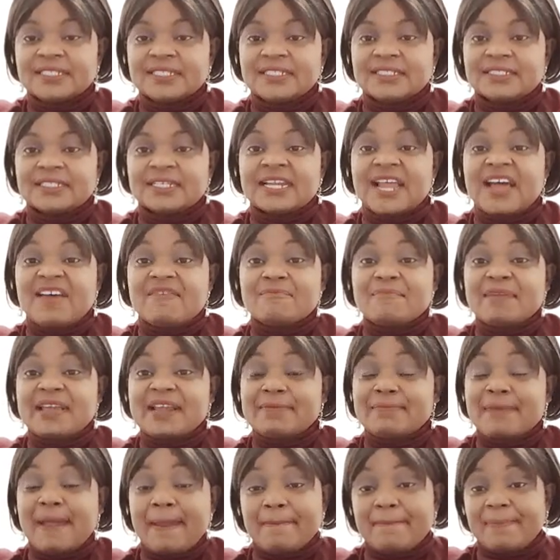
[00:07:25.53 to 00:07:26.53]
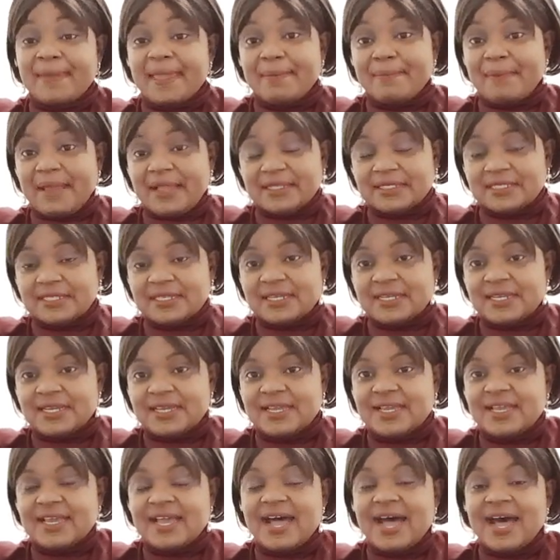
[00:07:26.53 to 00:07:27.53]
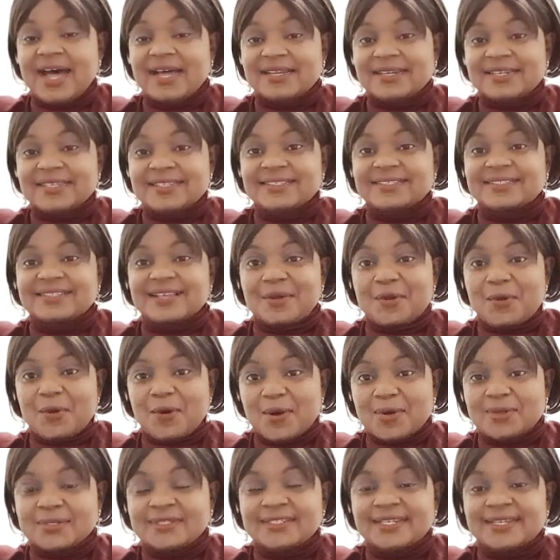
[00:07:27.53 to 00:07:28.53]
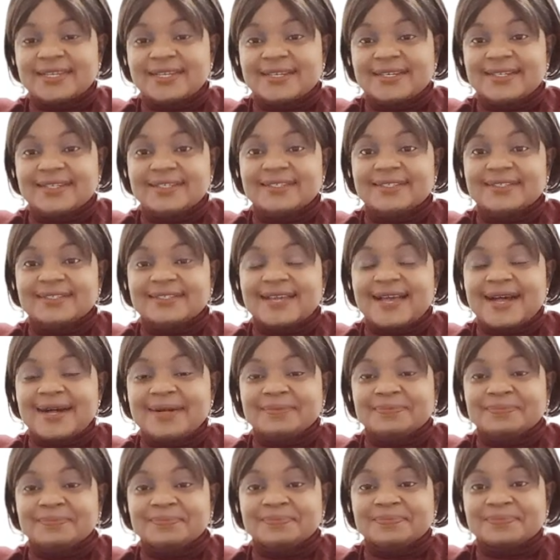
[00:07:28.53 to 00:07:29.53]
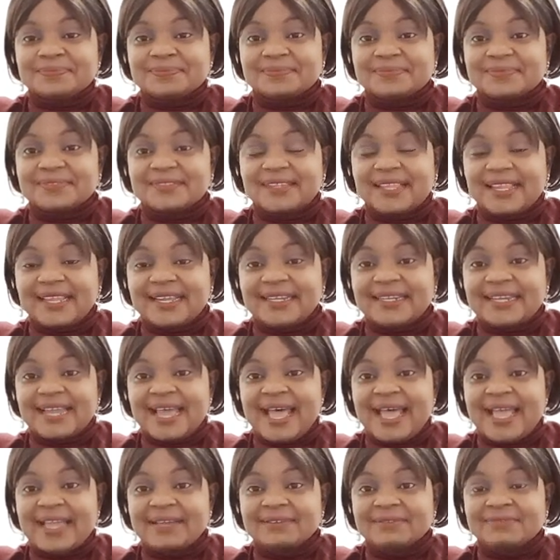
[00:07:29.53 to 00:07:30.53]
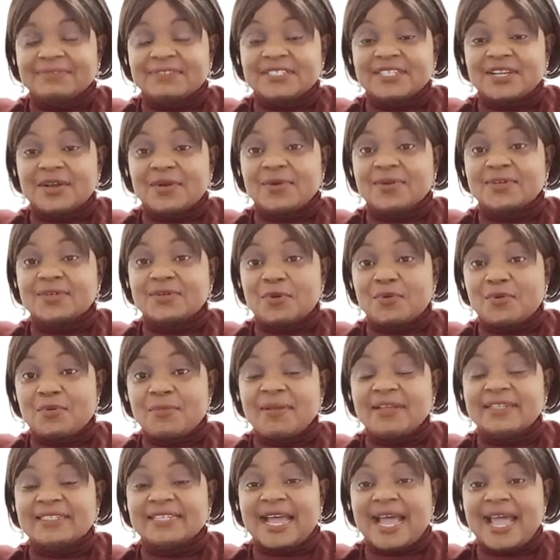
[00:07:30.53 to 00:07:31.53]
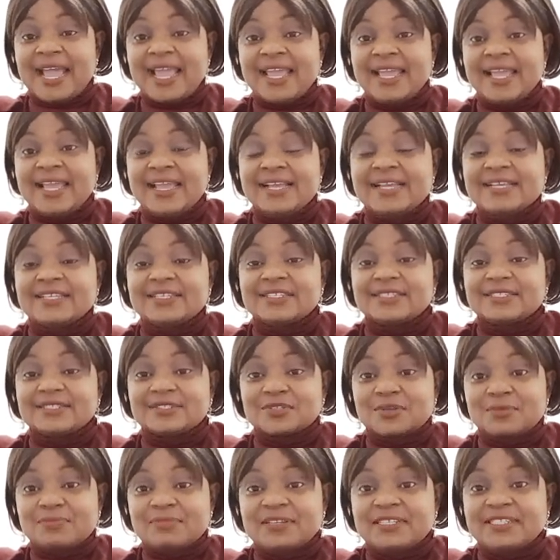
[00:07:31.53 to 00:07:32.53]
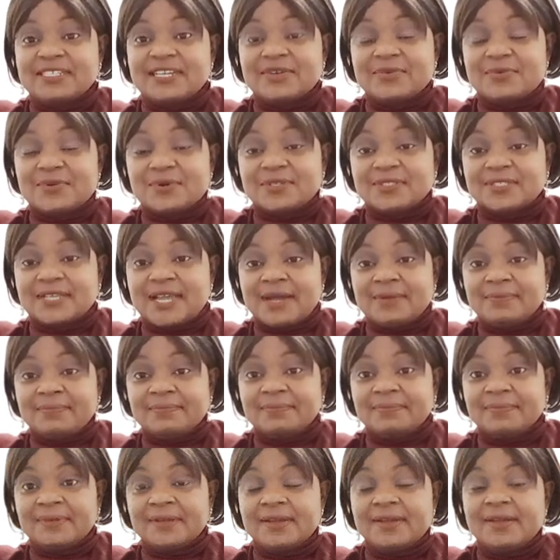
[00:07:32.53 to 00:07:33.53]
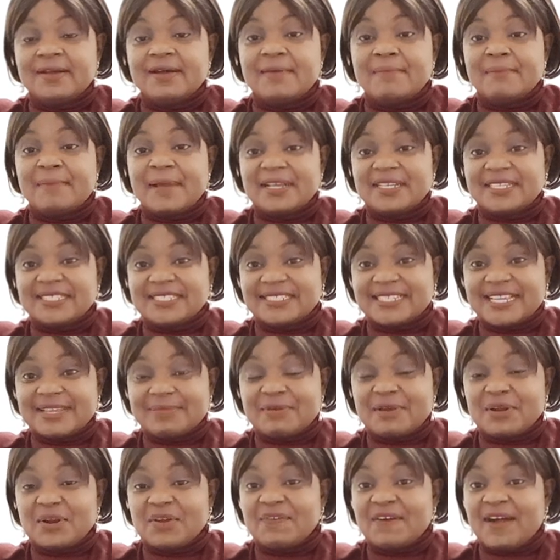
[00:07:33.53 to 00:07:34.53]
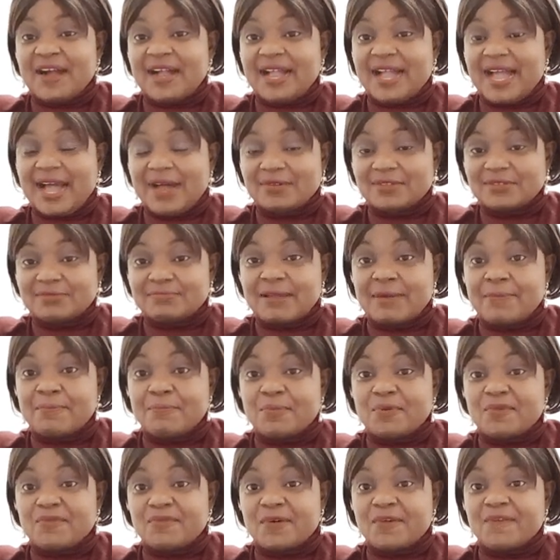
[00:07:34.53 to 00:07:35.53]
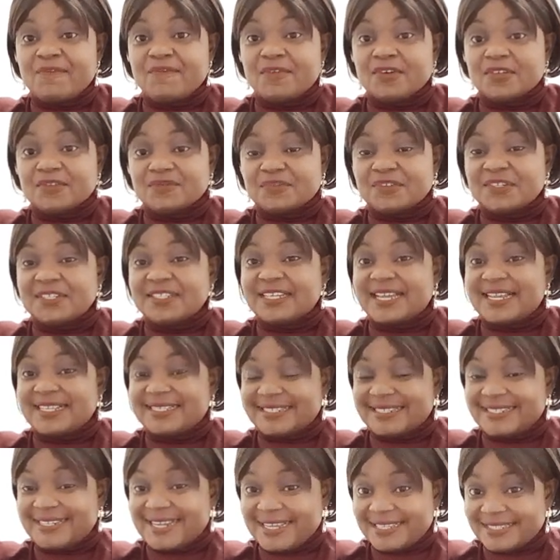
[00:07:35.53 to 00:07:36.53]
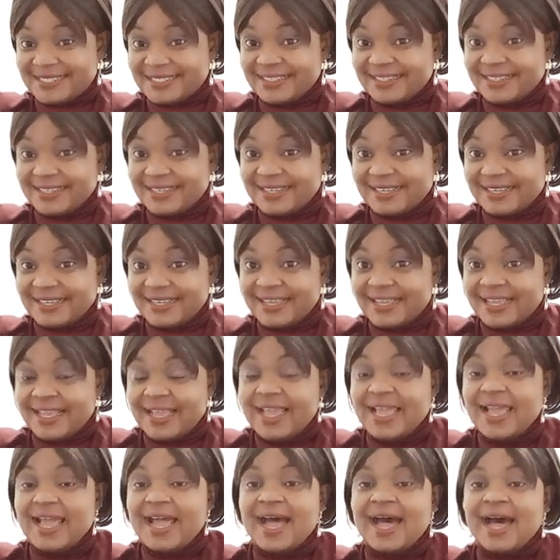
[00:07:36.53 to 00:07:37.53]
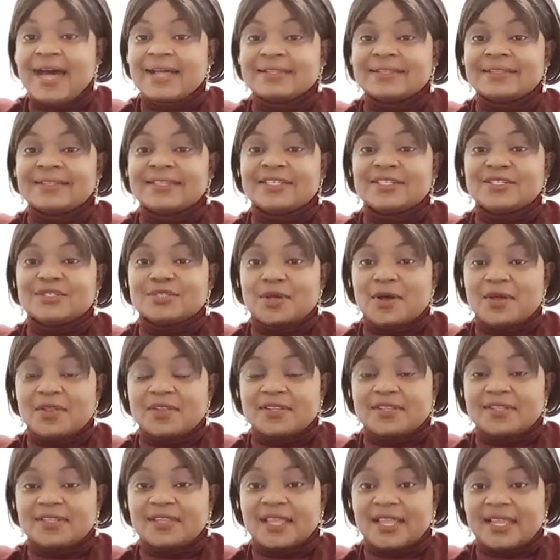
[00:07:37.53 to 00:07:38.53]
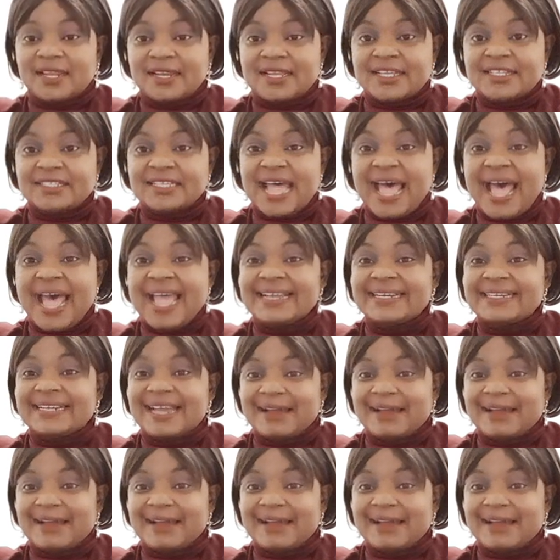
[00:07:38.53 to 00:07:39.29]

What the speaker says: that I've made my payment, and the second the second document I submitted was my statement of account, my proof of funds for 30 days. And the third thing is I